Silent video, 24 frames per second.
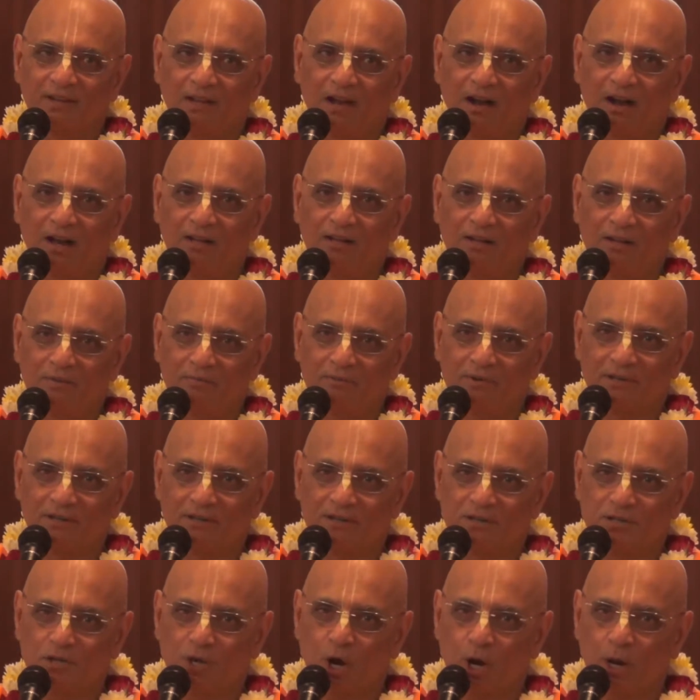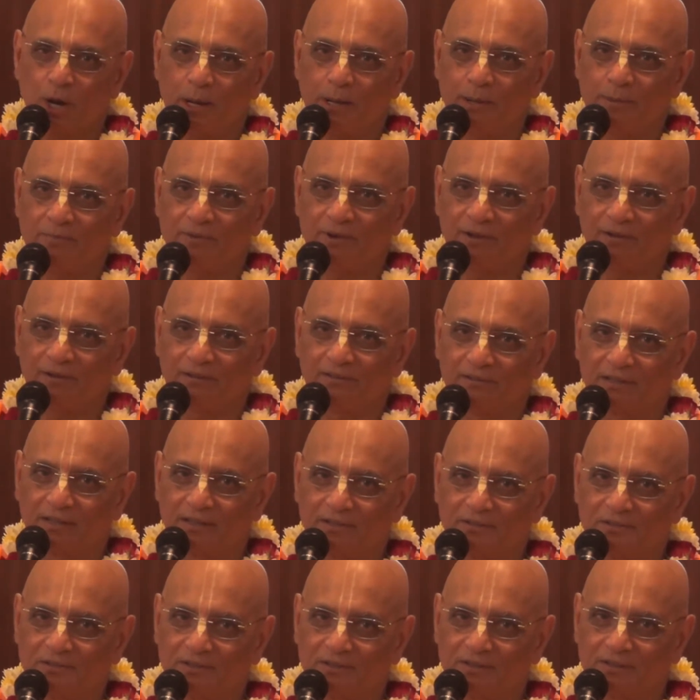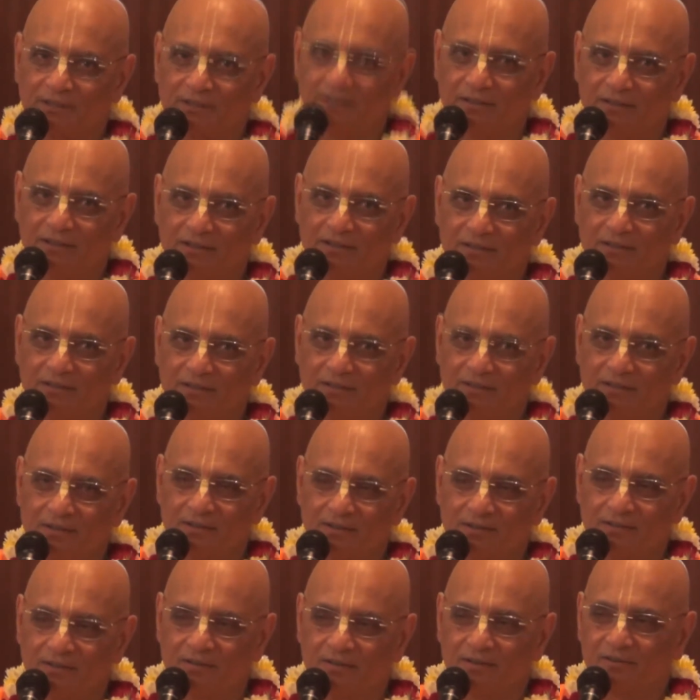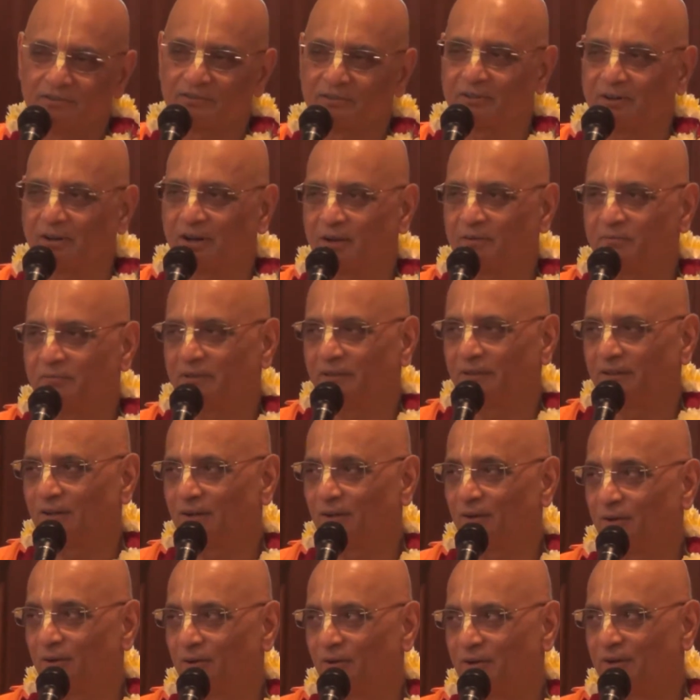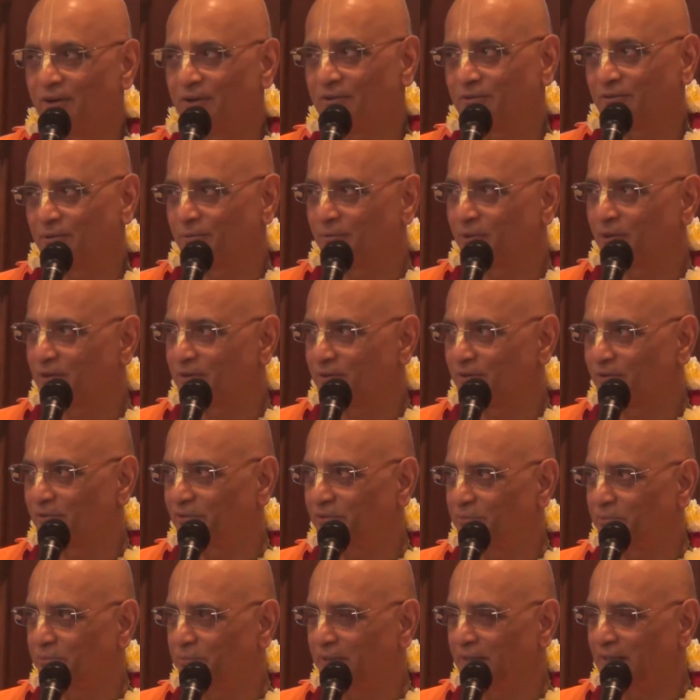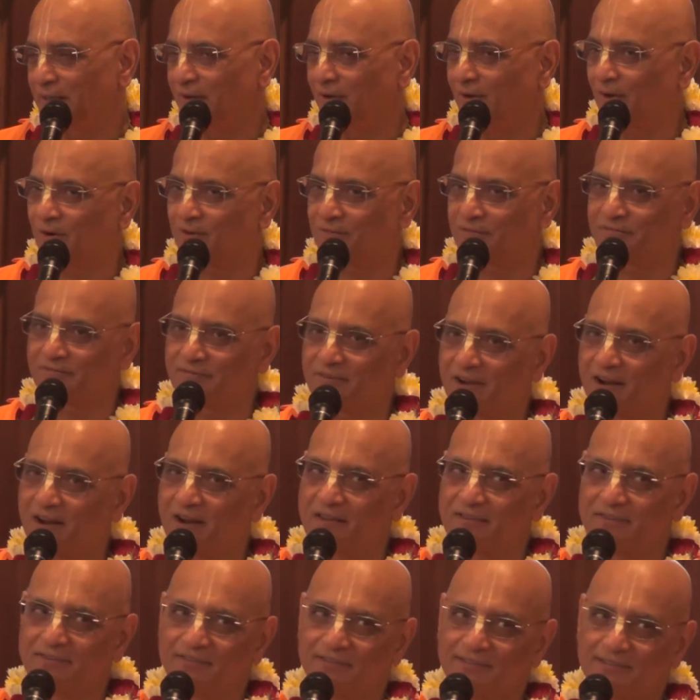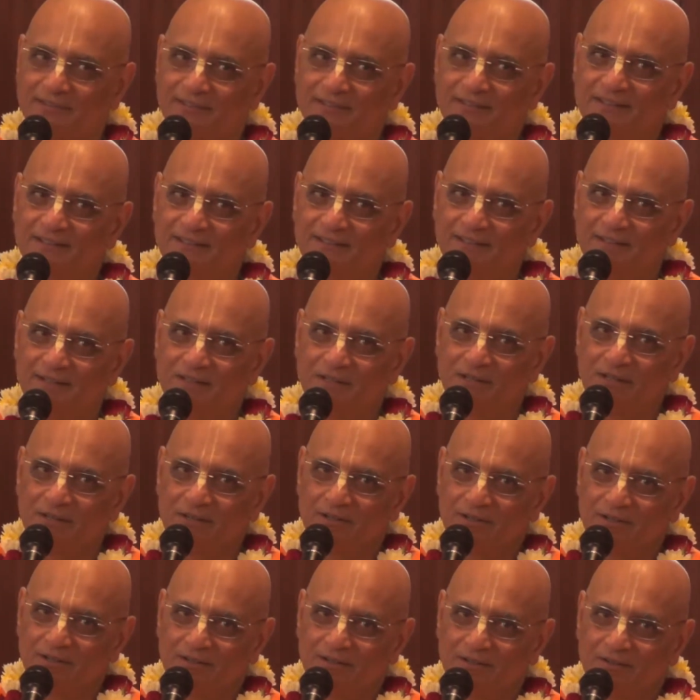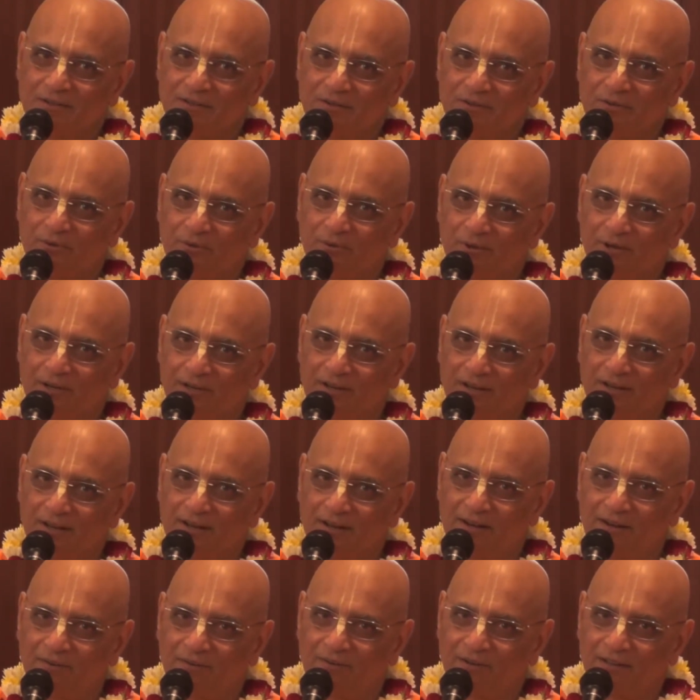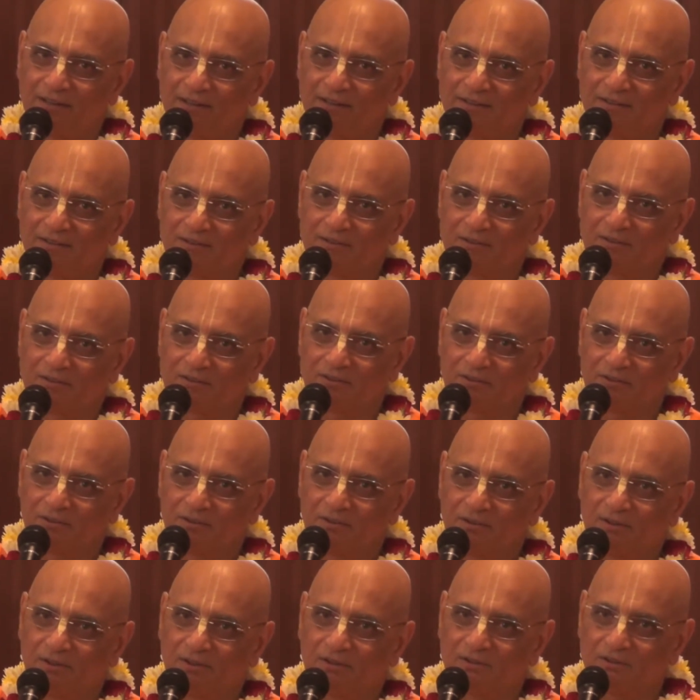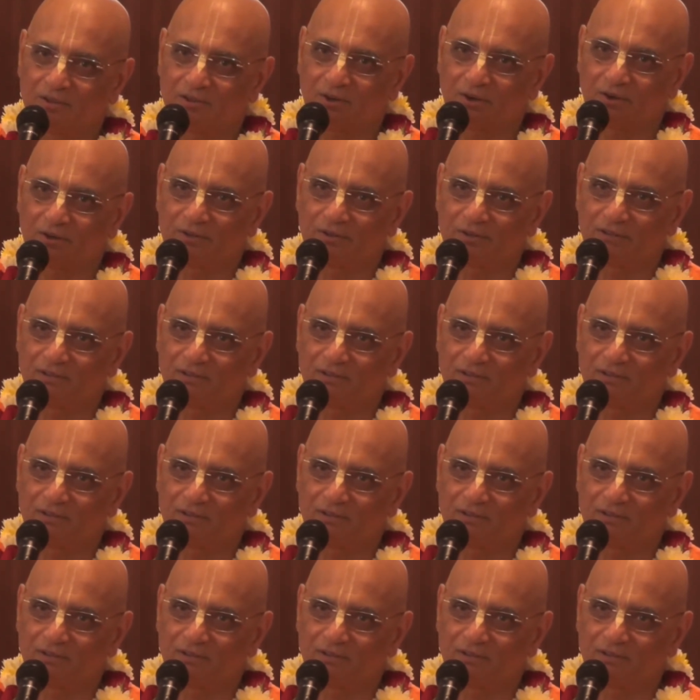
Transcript: unlimited time he is actually describing the glory. So what to speak of us who are dealing with a short